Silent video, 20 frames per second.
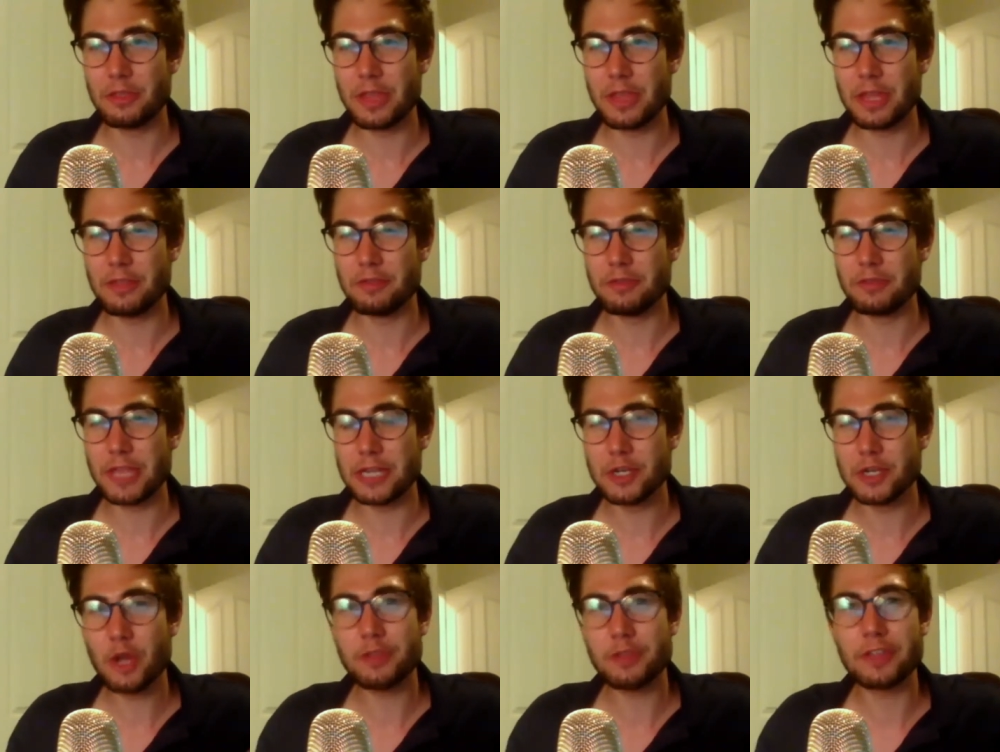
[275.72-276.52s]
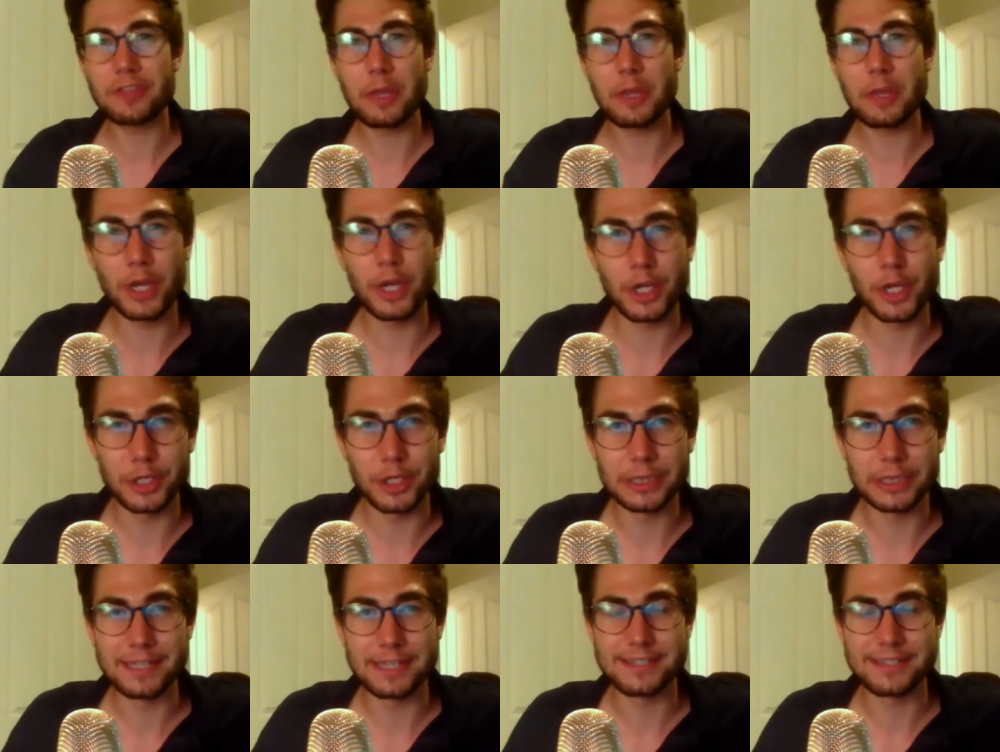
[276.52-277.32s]
know that they want a
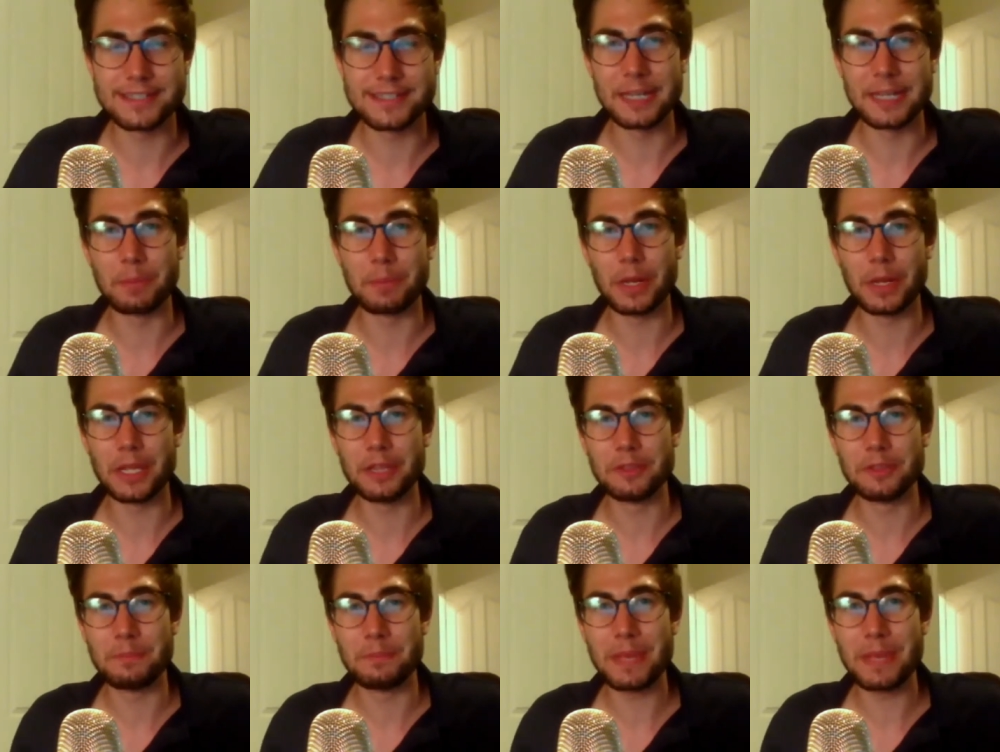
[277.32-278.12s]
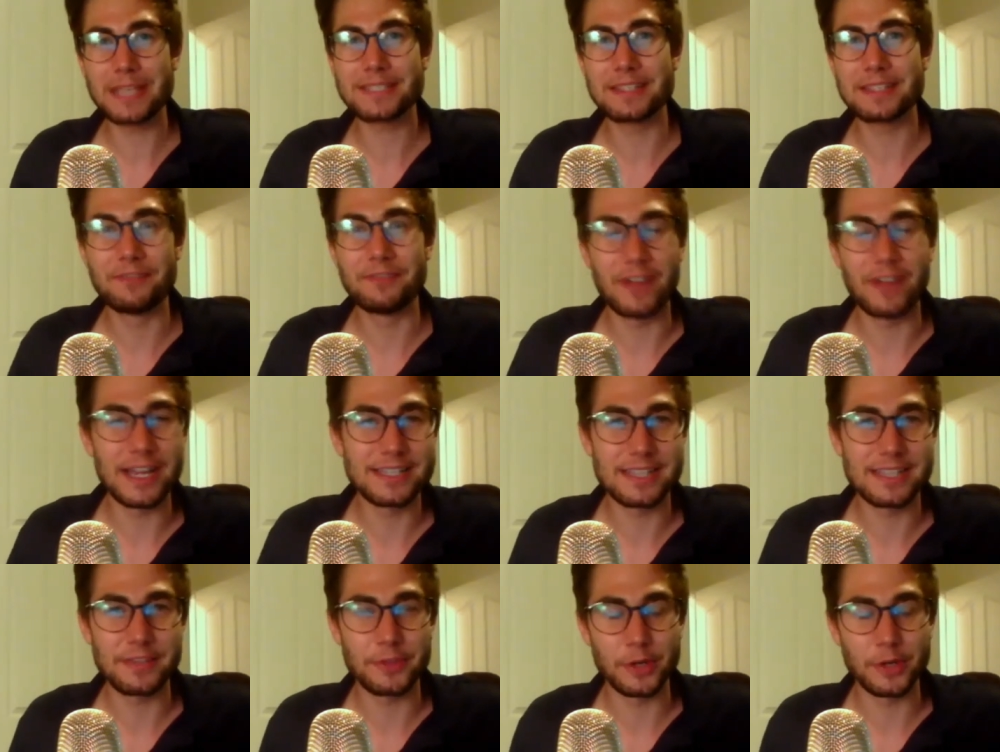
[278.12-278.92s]
good listing, but the best
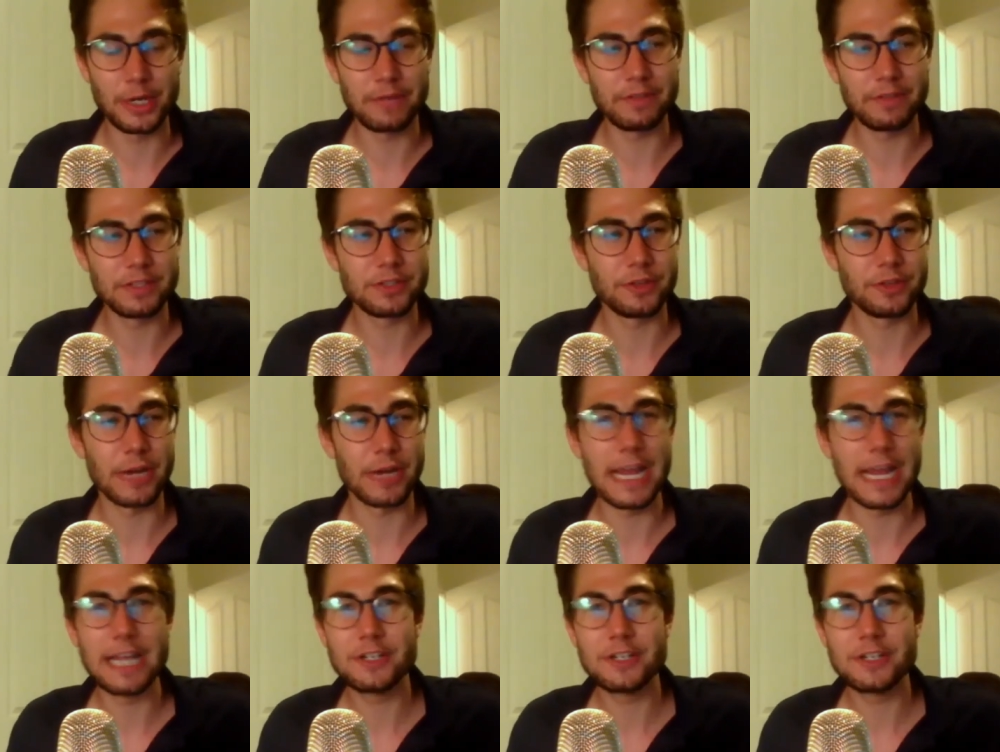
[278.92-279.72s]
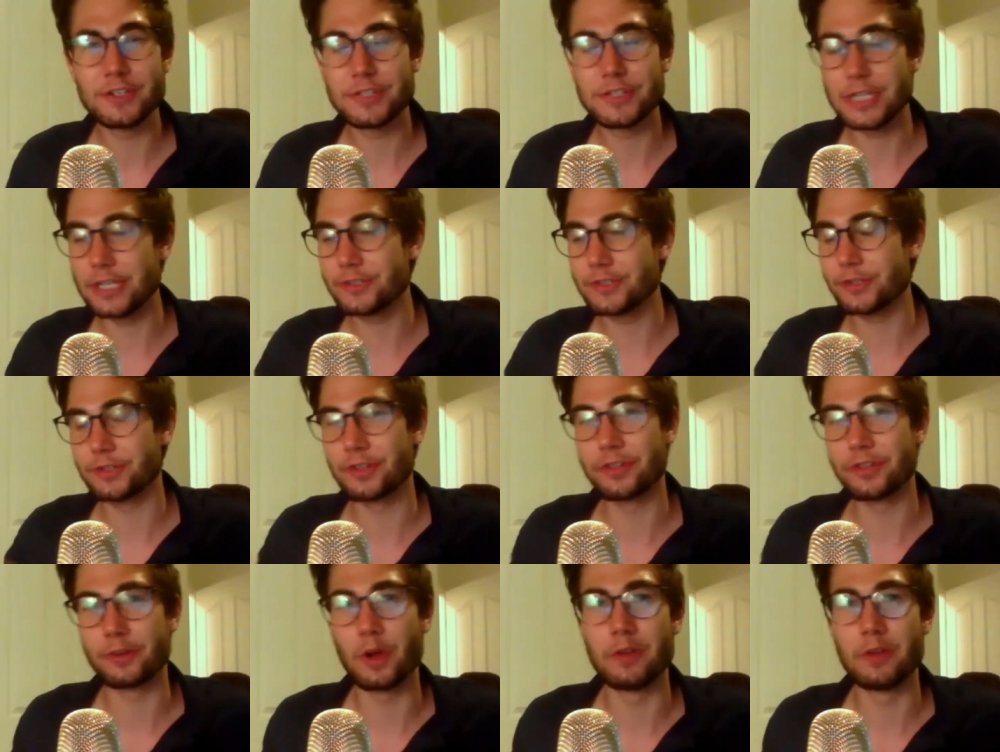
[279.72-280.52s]
advice that they're giving to their agencies or
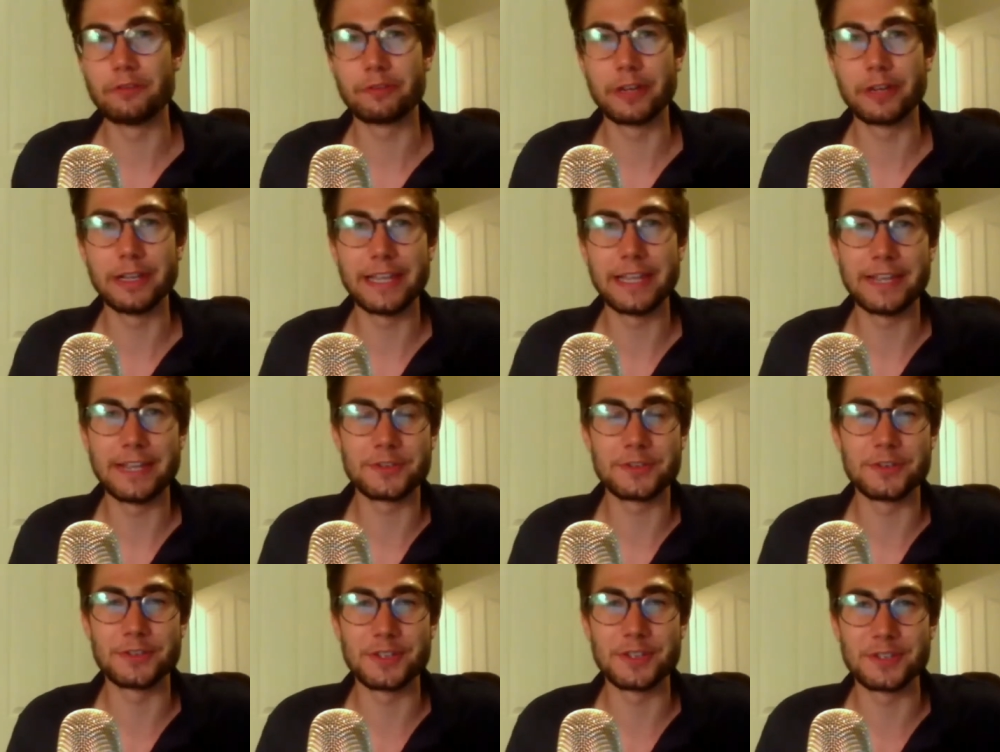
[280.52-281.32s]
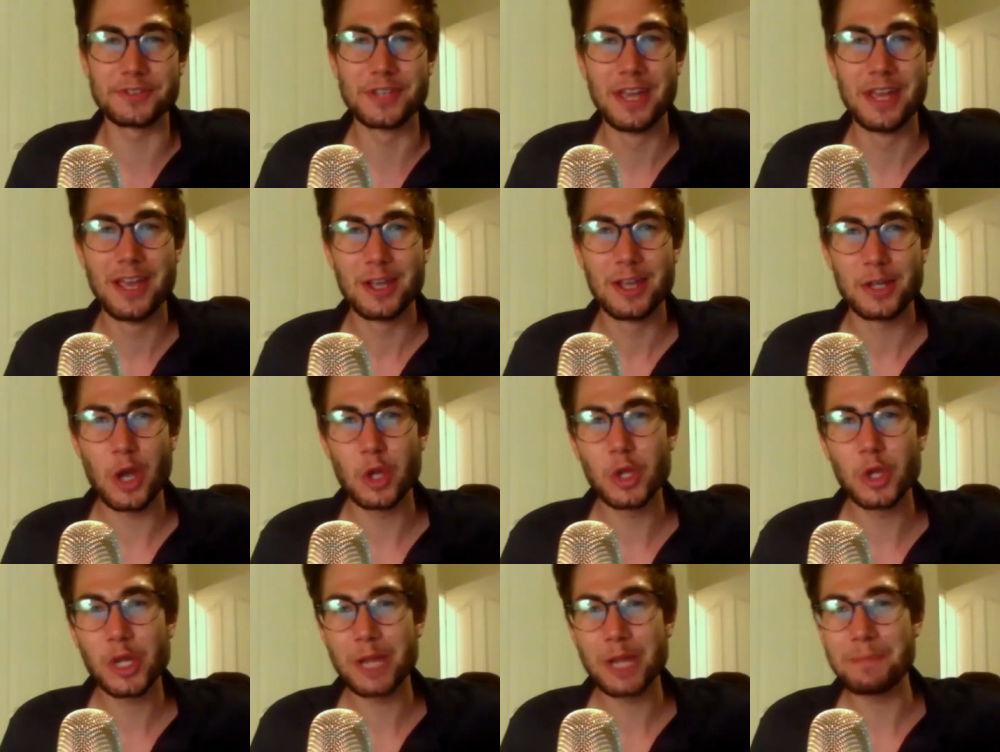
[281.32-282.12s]
to their own freelancers is go
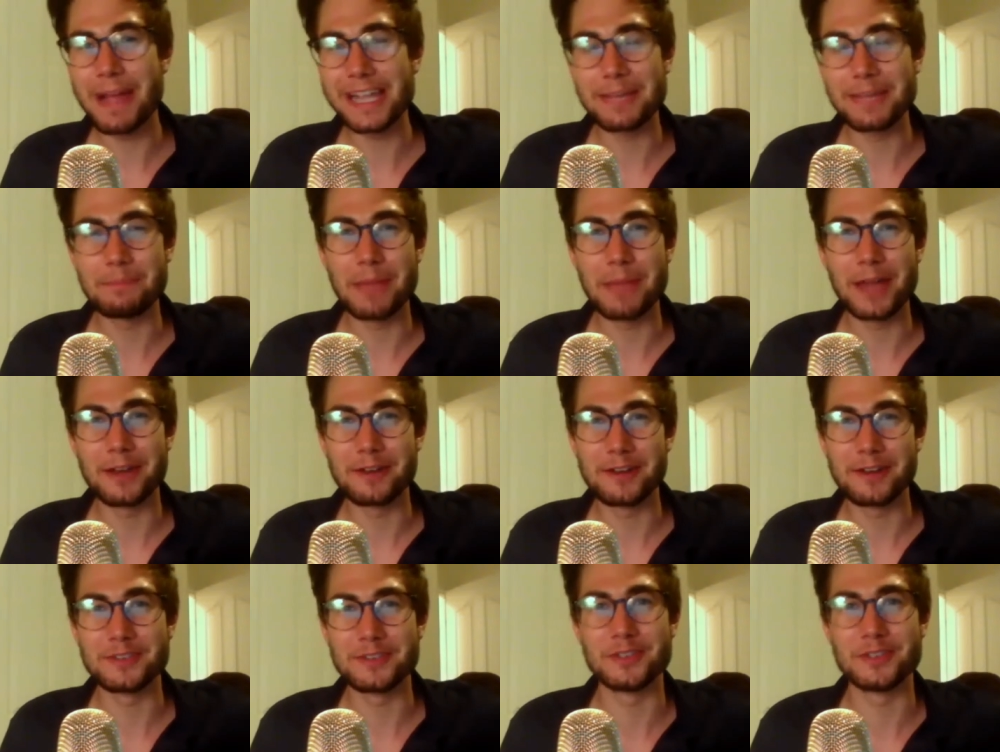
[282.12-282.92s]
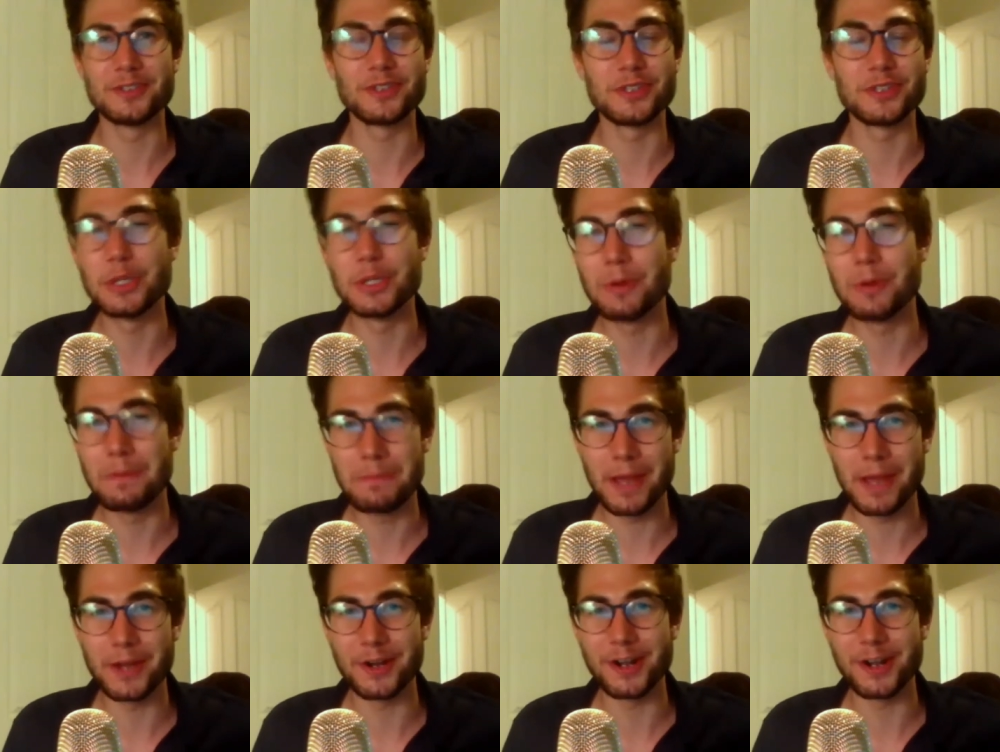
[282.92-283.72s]
look at my competitors and just do
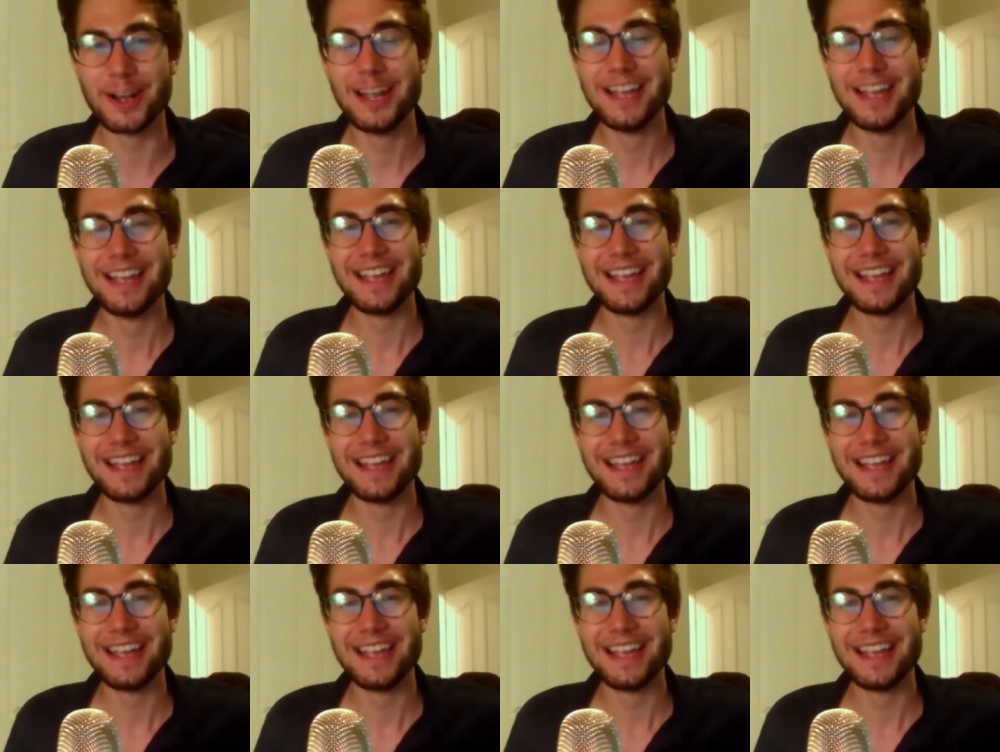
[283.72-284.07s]
it better.